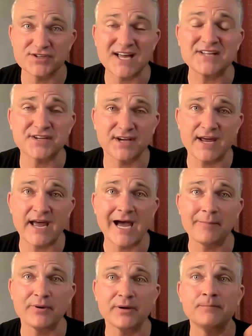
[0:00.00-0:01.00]
That's going to
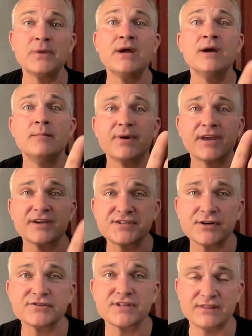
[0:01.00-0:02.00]
happen. Because
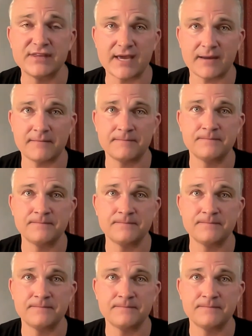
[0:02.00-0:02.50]
here's the thing.